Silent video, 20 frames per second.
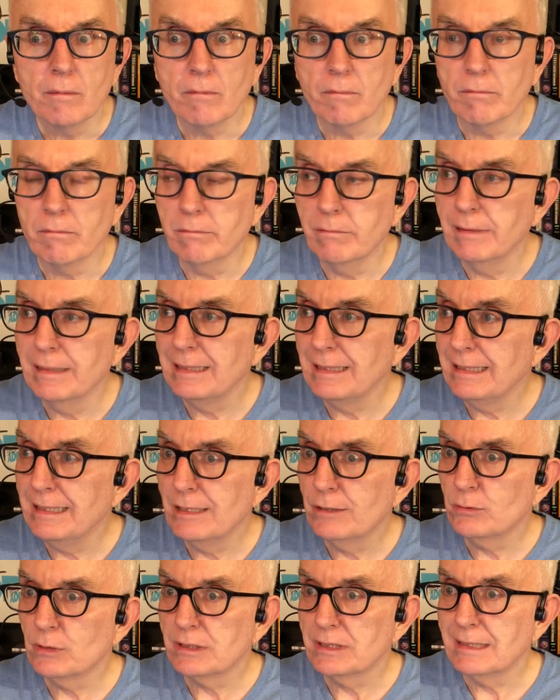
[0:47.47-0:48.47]
Really
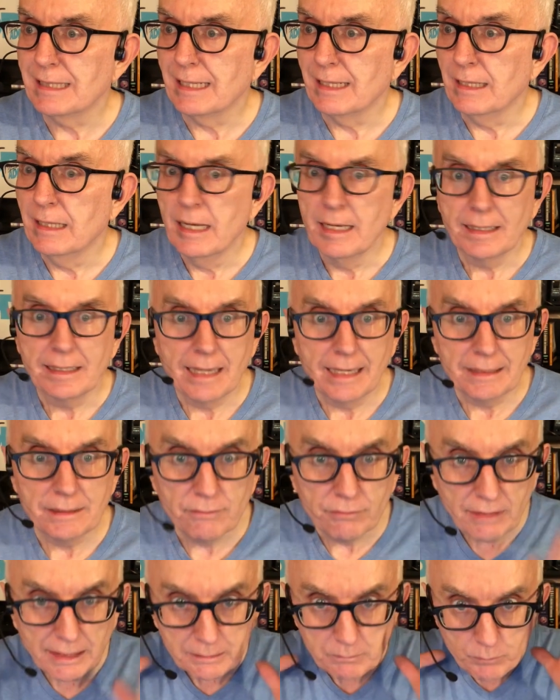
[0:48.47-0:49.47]
interesting. Kind
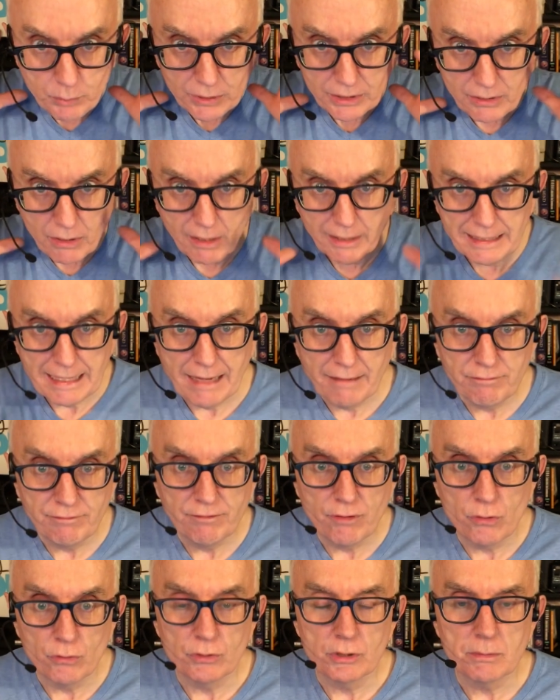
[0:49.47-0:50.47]
of like putting on
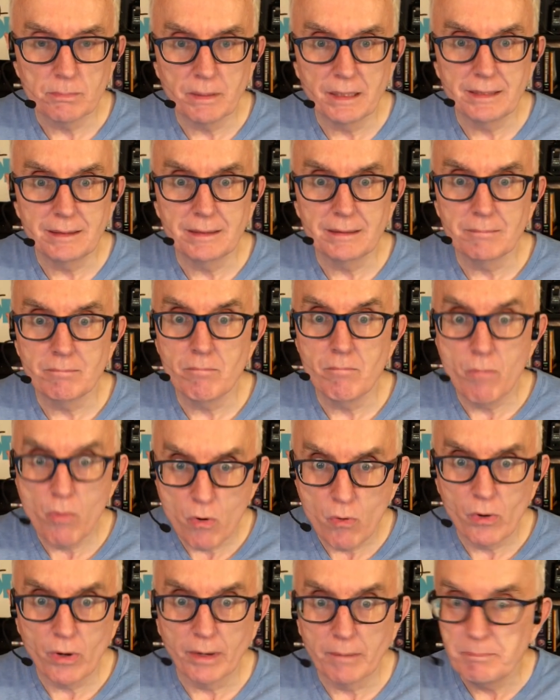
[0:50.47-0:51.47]
headphones, but
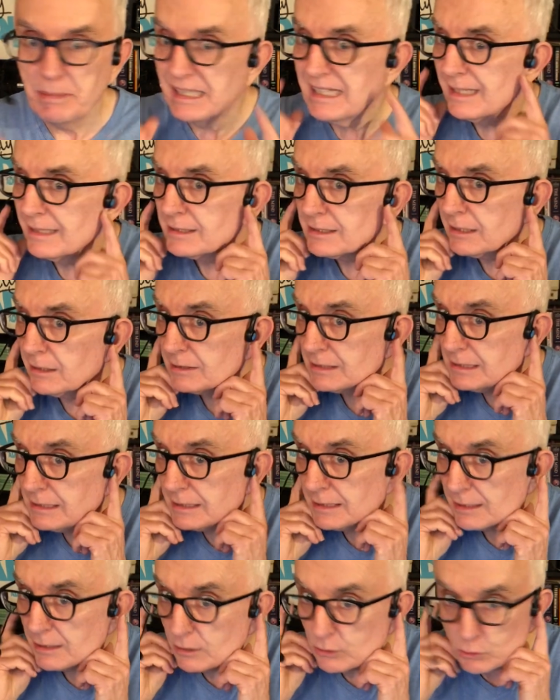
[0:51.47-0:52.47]
more, because there's
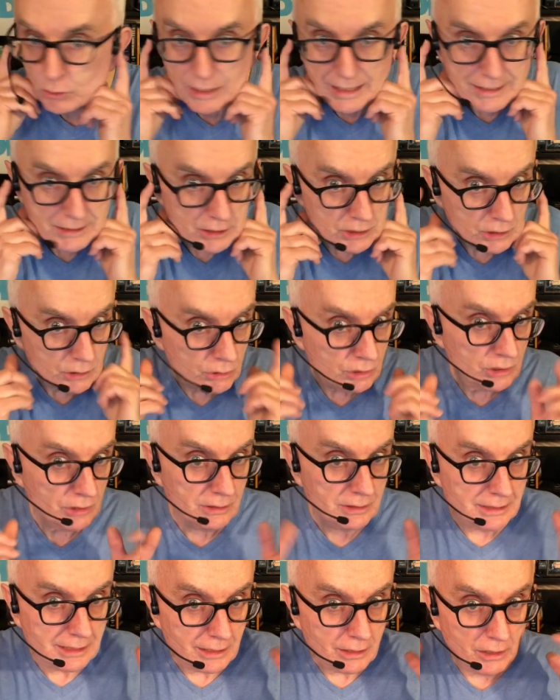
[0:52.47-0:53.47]
these little
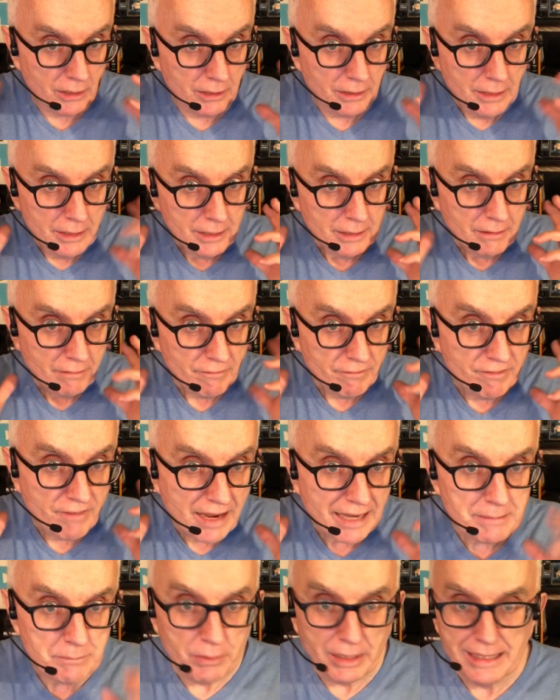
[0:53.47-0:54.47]
transducers that are
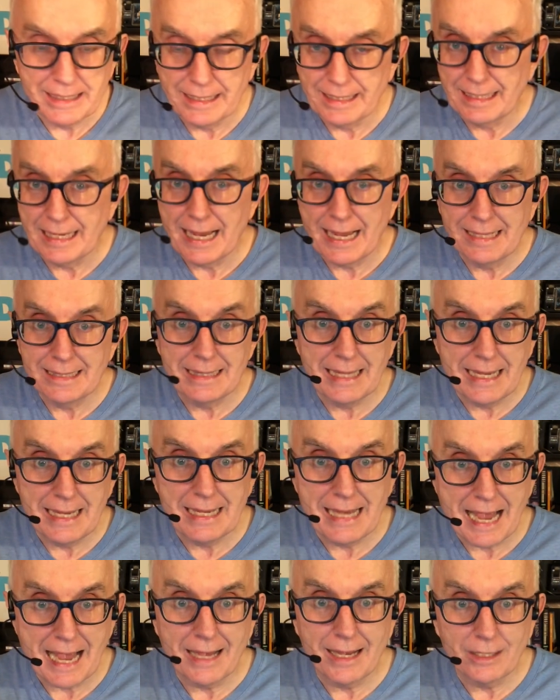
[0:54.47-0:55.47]
vibrating, and
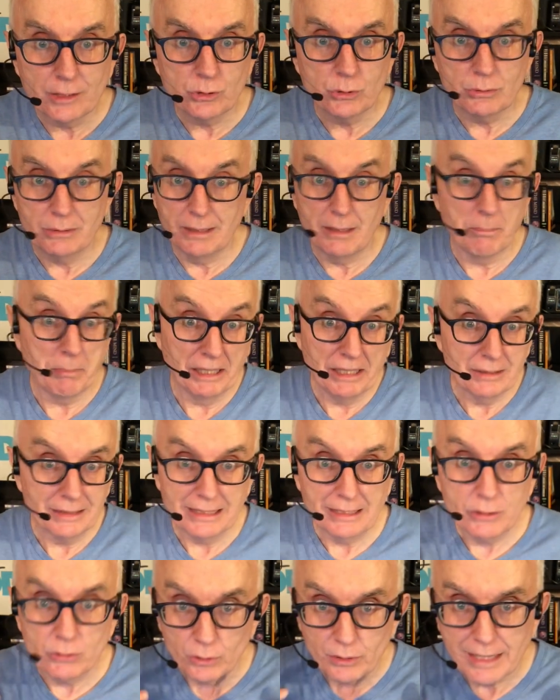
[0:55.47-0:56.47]
they actually
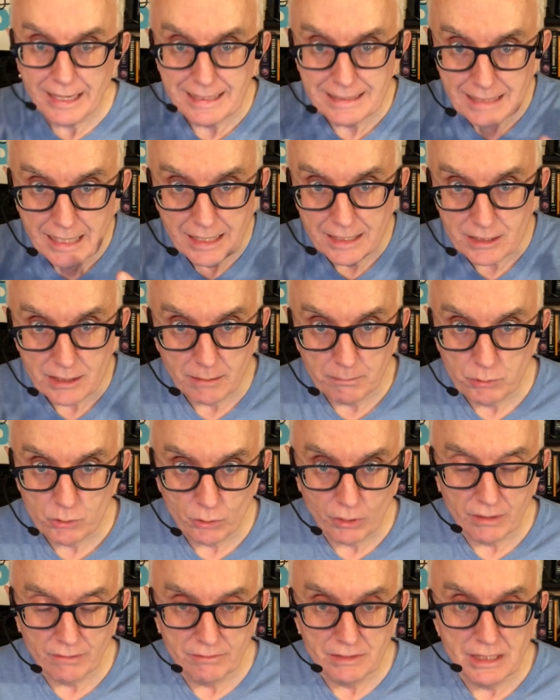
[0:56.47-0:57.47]
apparently create some
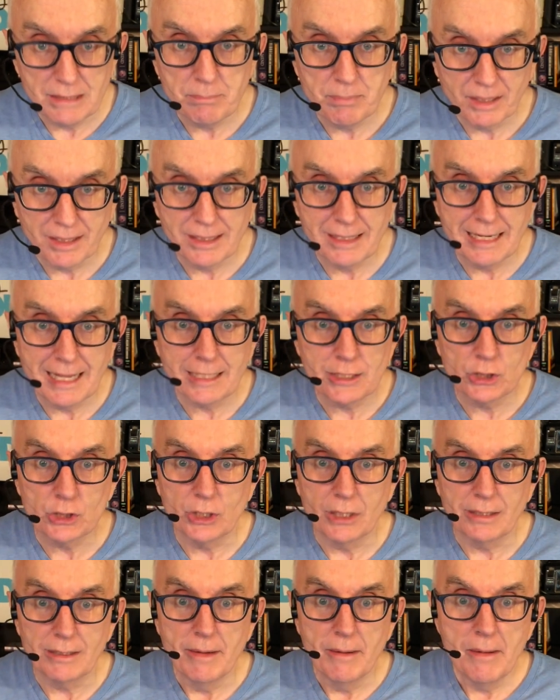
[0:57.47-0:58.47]
sort of deeper
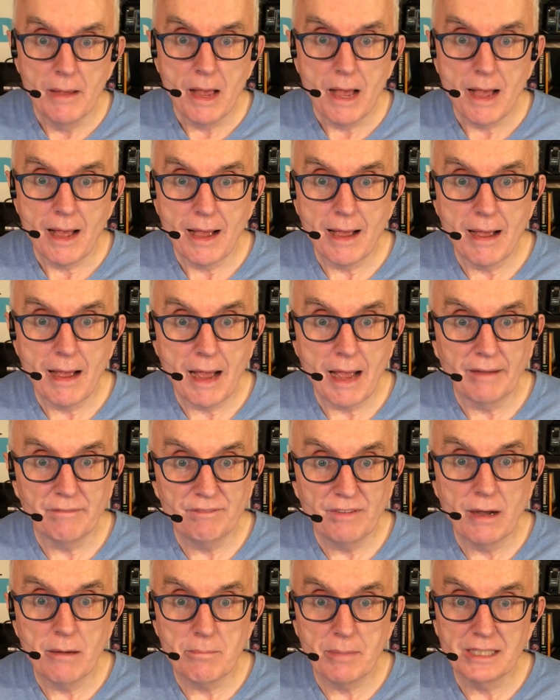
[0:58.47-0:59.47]
connection. I
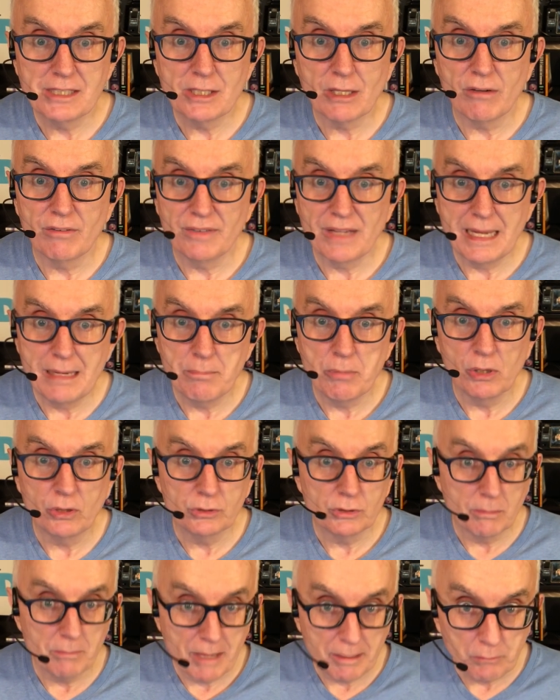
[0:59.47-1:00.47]
found myself able
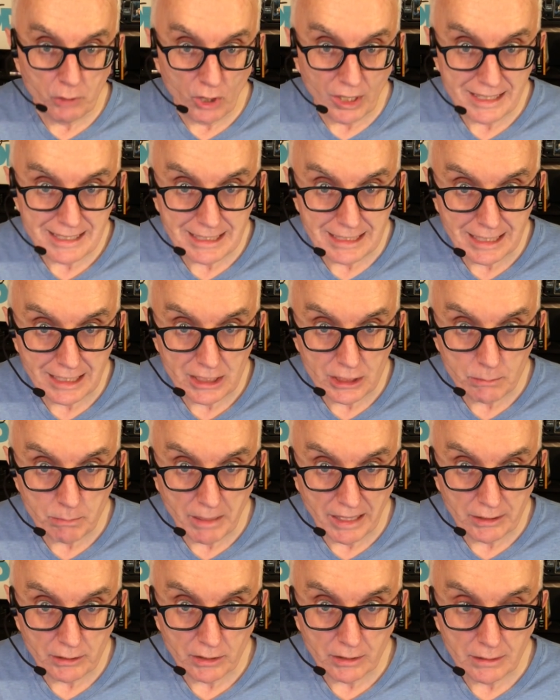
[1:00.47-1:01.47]
to memorize things
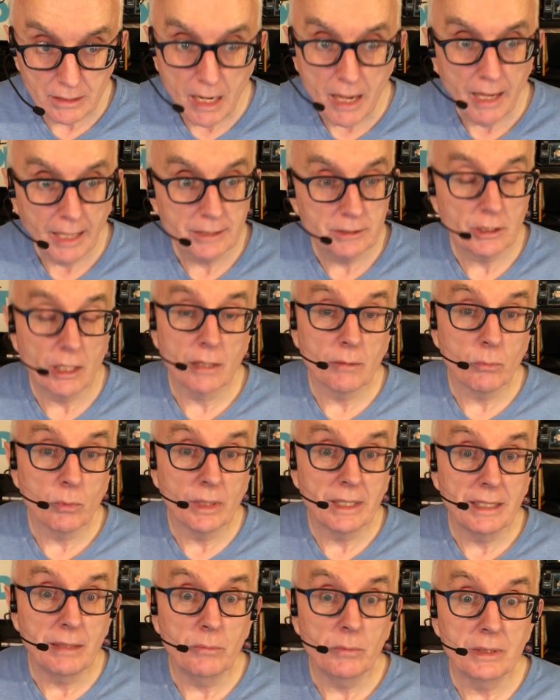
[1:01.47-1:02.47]
better. I started
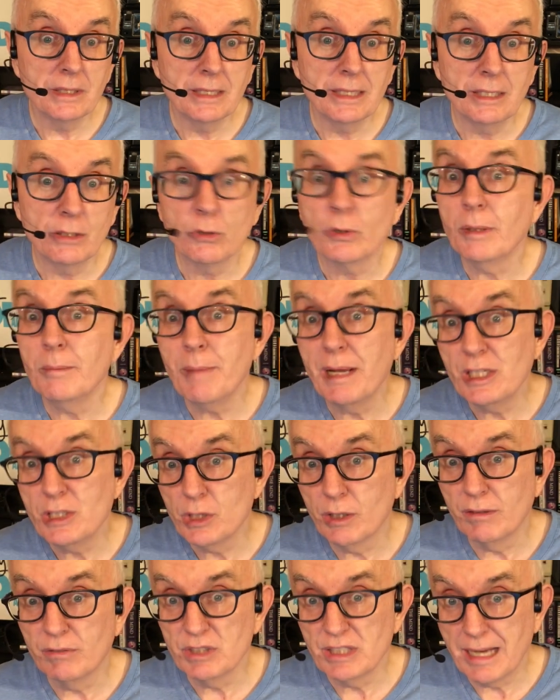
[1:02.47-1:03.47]
working with The
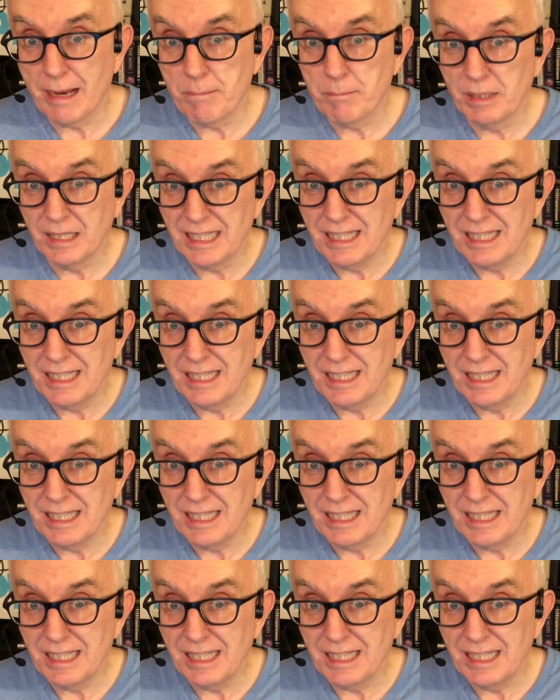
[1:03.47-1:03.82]
Cremation of Sam